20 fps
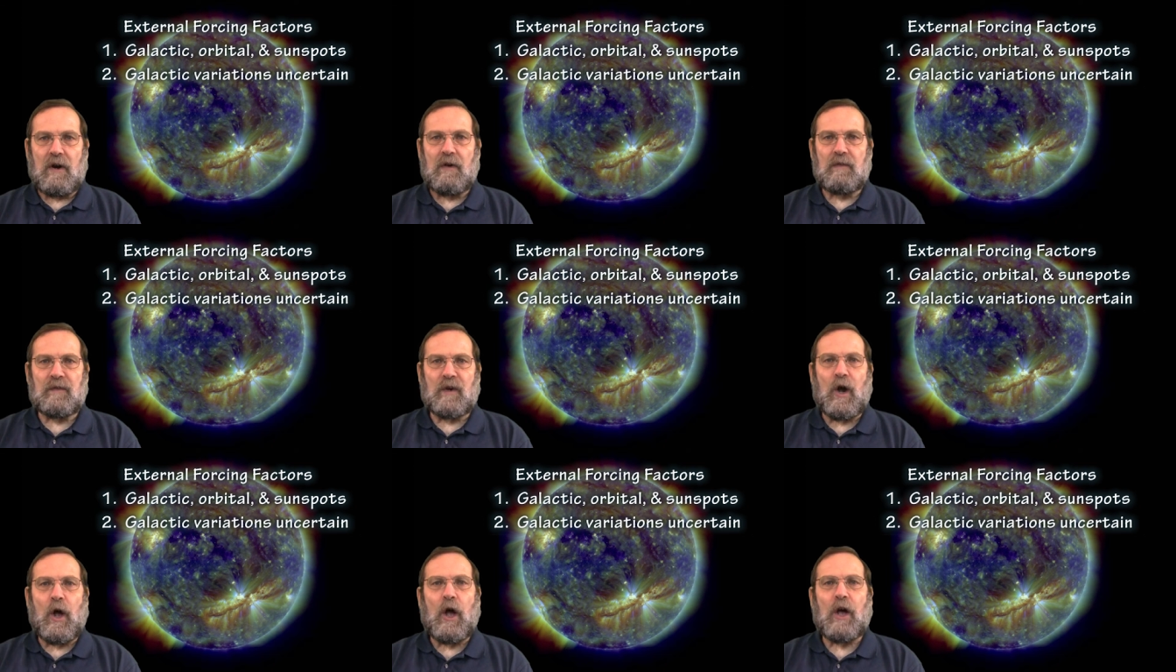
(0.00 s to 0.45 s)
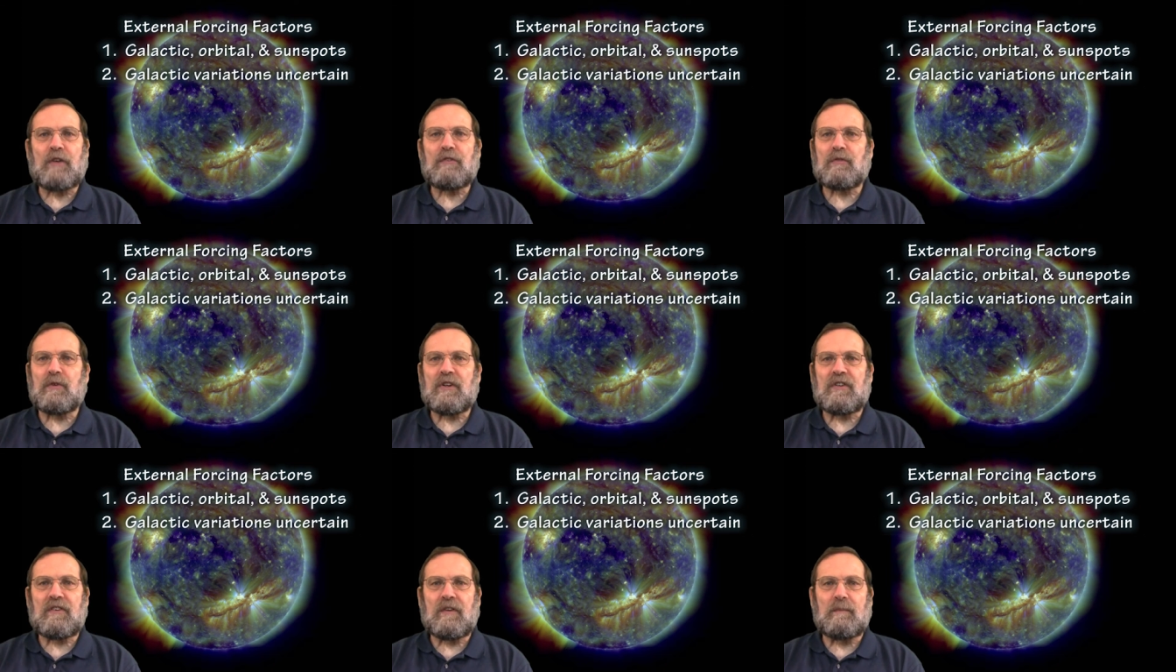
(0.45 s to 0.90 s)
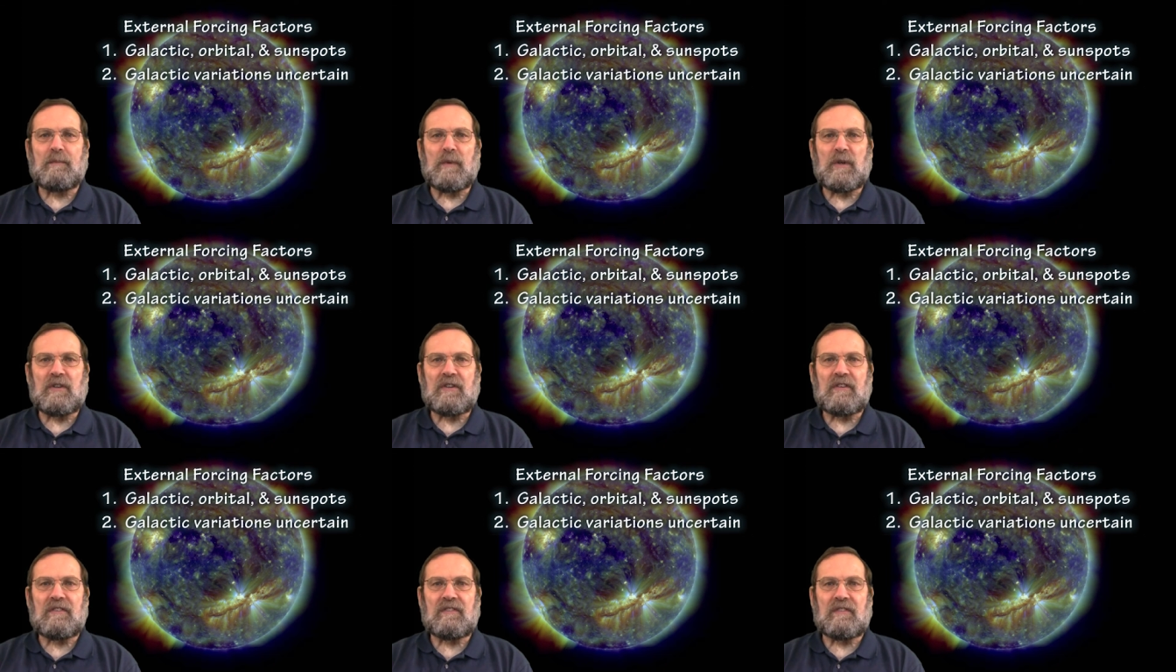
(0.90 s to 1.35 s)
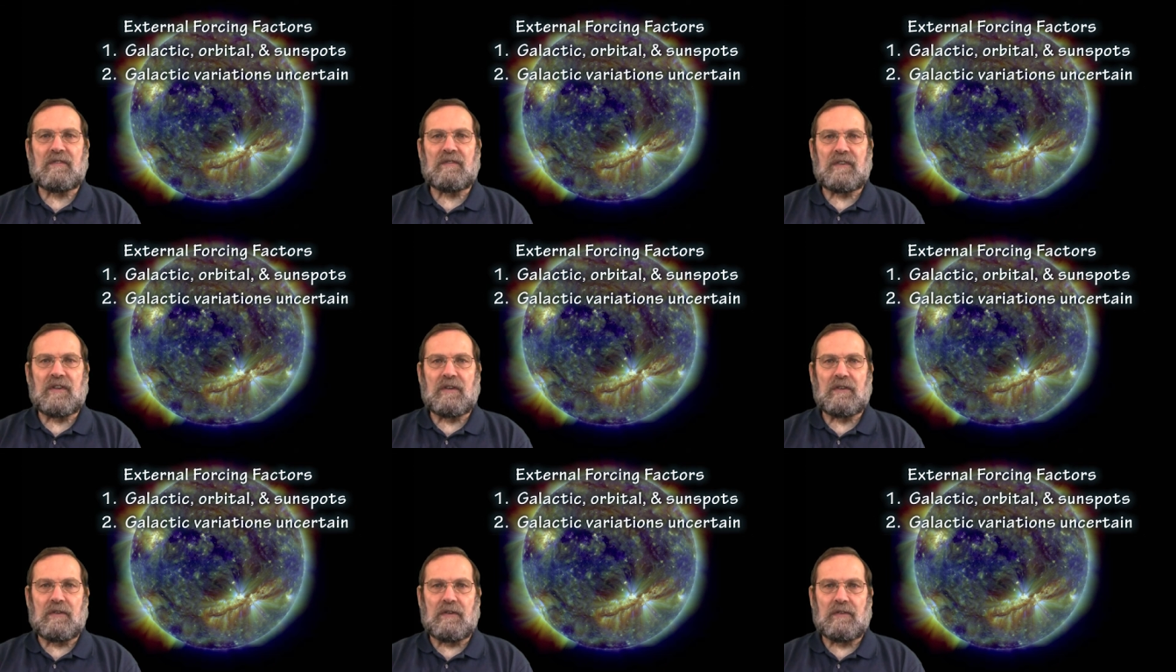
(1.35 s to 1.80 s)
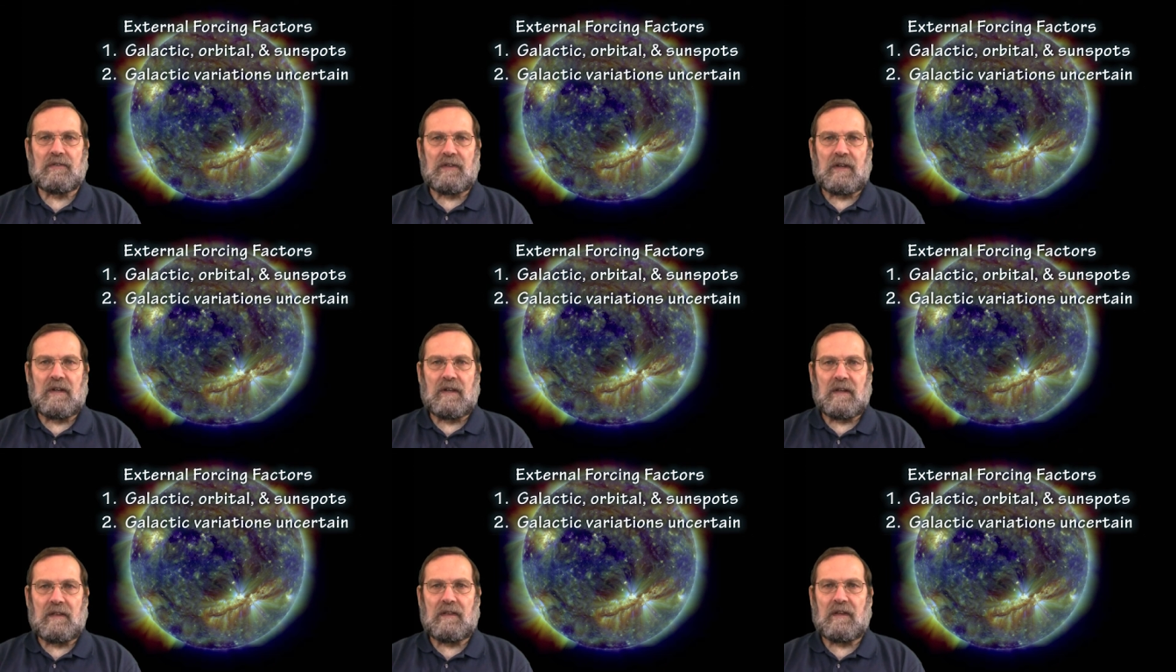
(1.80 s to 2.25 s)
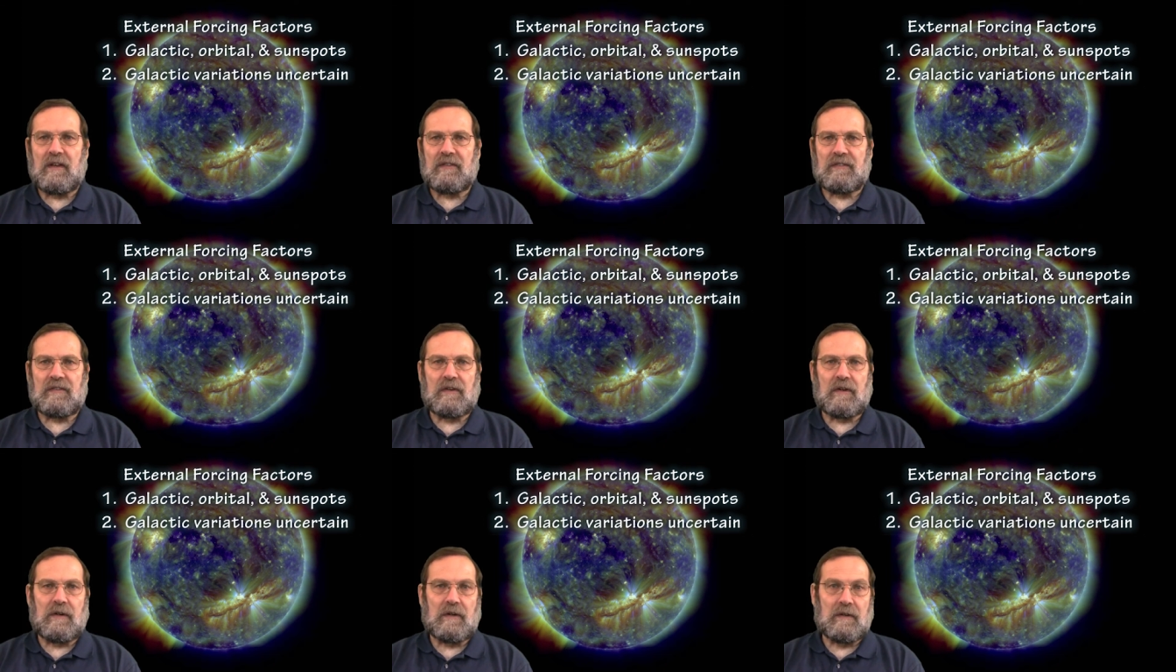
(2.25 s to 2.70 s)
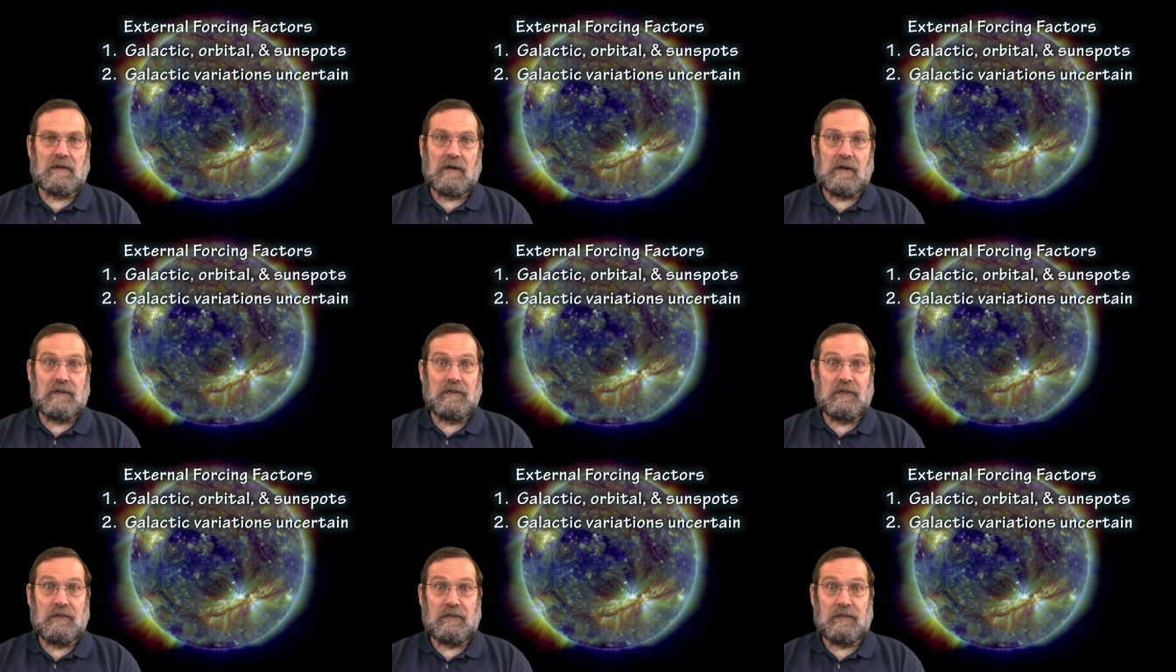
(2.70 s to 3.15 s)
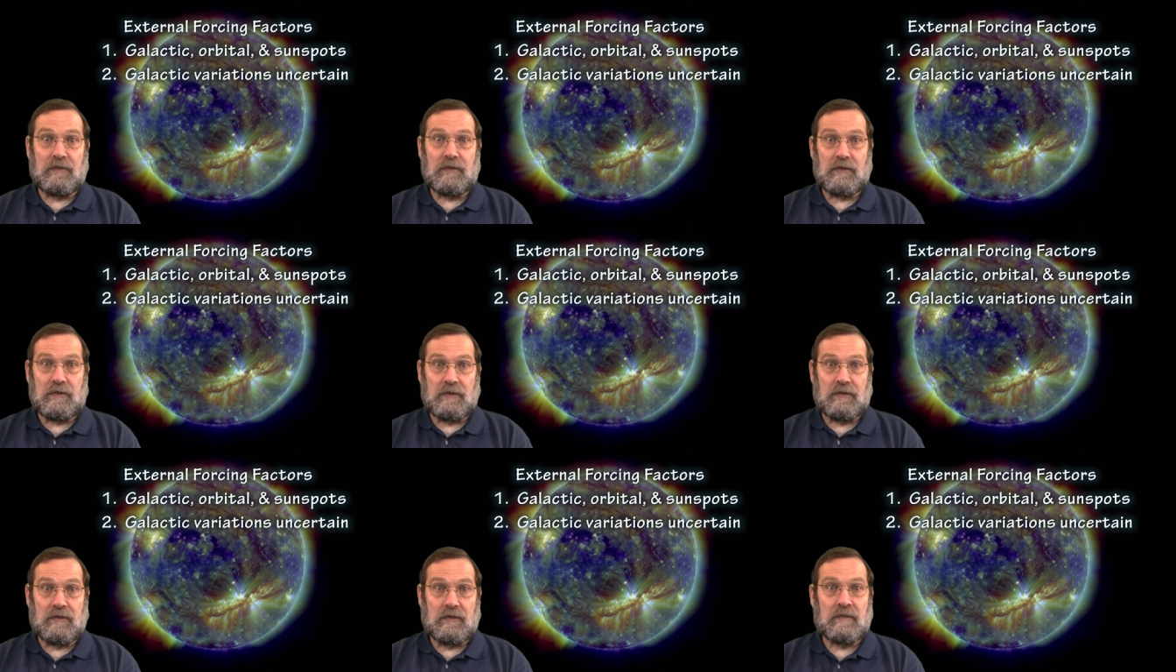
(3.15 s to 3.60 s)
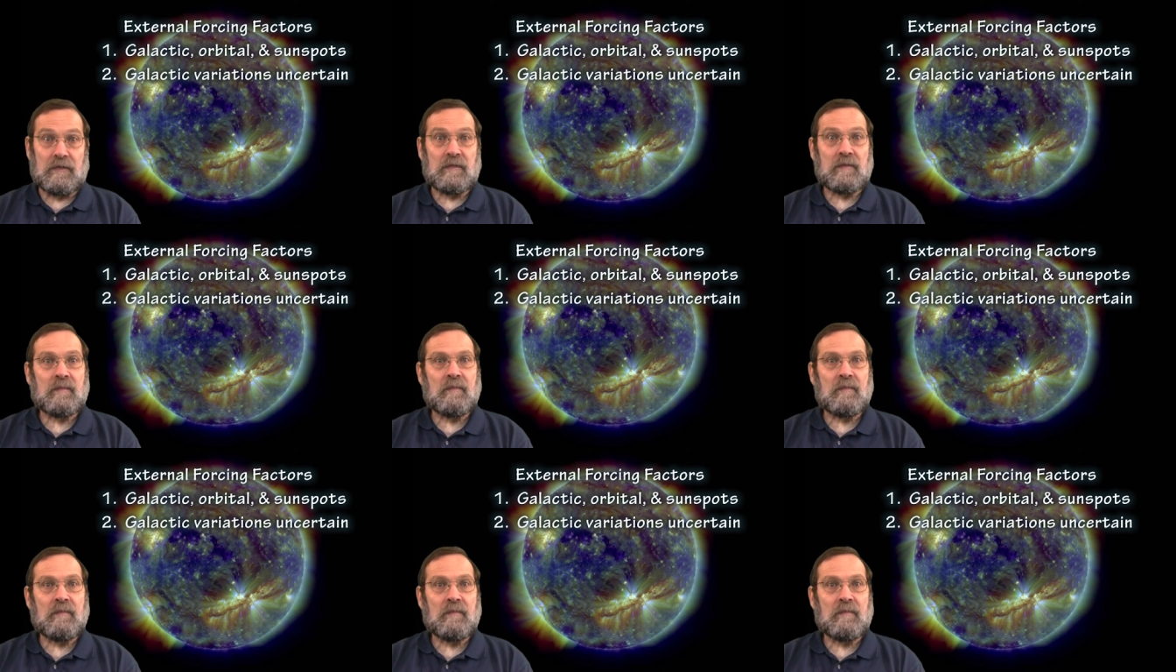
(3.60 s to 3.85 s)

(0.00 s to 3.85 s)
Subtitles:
over hundreds of millions of years and thus are uncertain.